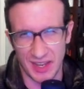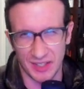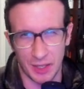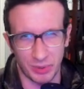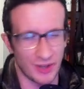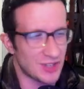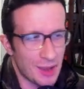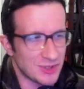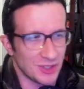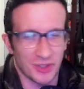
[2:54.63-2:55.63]
I say club
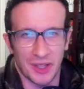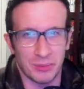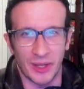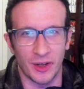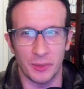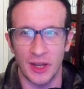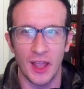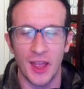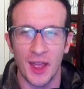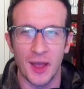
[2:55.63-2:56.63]
players, I'm still a club player, but